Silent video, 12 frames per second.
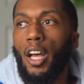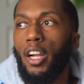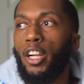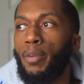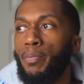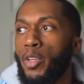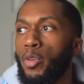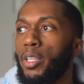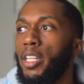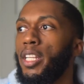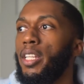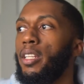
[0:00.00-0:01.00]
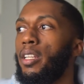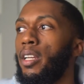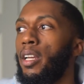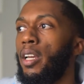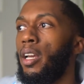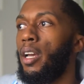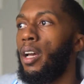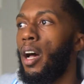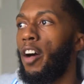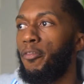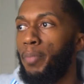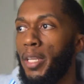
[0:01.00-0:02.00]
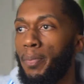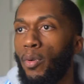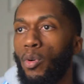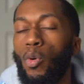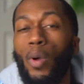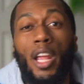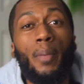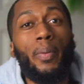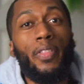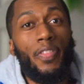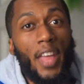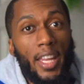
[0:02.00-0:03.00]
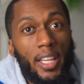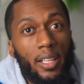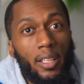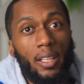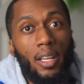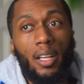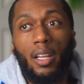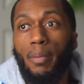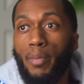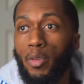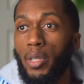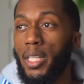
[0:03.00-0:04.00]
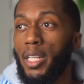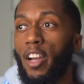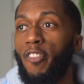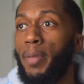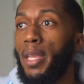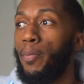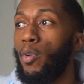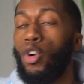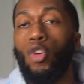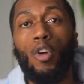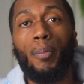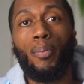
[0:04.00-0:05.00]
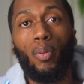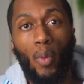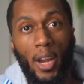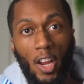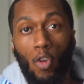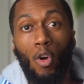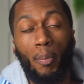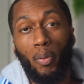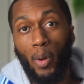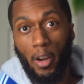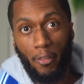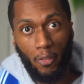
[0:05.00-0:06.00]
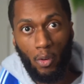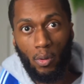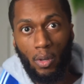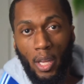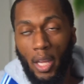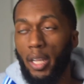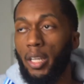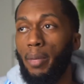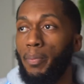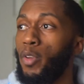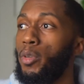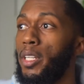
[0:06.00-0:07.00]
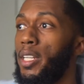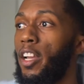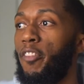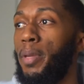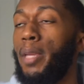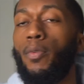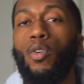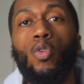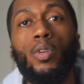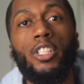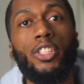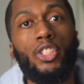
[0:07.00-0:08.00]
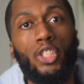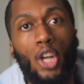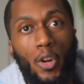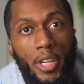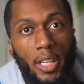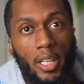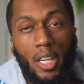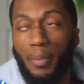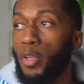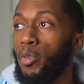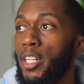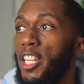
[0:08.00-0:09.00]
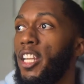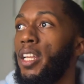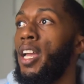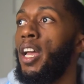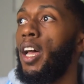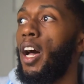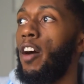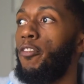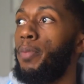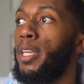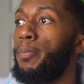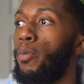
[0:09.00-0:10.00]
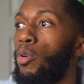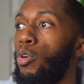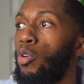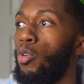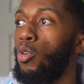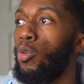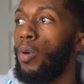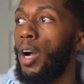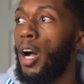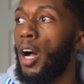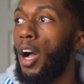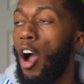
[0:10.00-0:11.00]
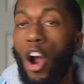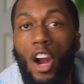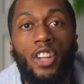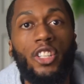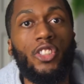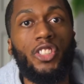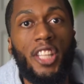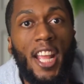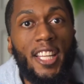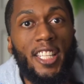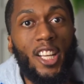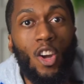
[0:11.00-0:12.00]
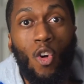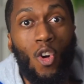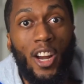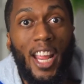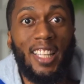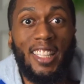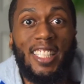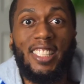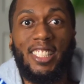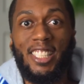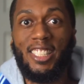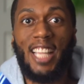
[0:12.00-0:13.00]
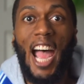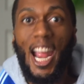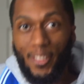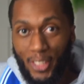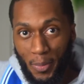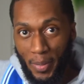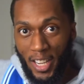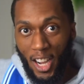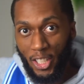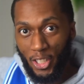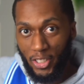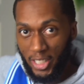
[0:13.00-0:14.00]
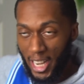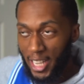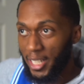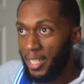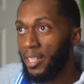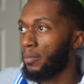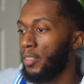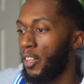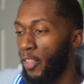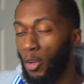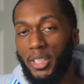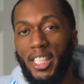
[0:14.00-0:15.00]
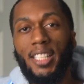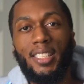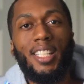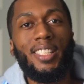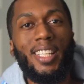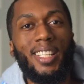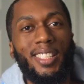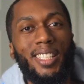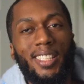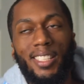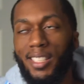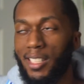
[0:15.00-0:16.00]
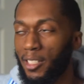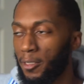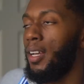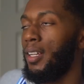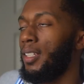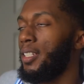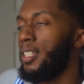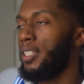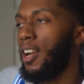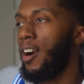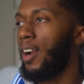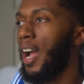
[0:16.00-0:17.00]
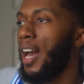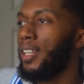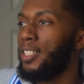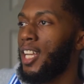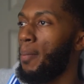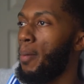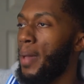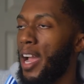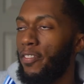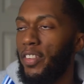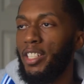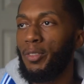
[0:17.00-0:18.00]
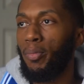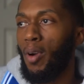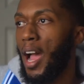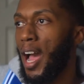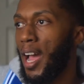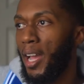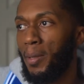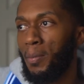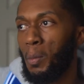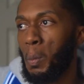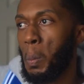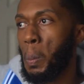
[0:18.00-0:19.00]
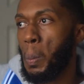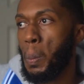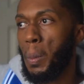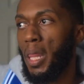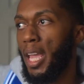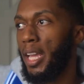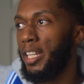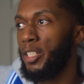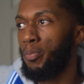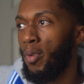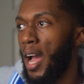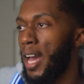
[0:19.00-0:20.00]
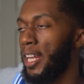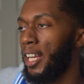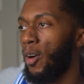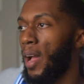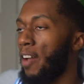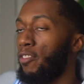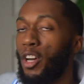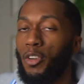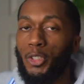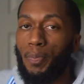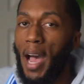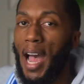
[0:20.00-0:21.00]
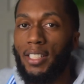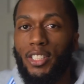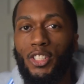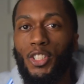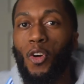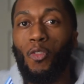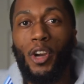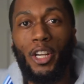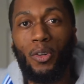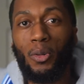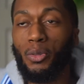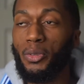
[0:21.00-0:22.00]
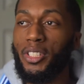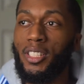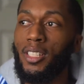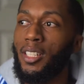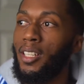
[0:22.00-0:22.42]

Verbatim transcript: community of people who are empathetic, community of people who are pray who are prayerful, community of people who are discerning, community of people who uh, are understanding or at least desire to be understanding. Those things need to exist. Listen, y'all, God is coming back for his bride, and his bride ain't gonna have no spots, no wrinkles.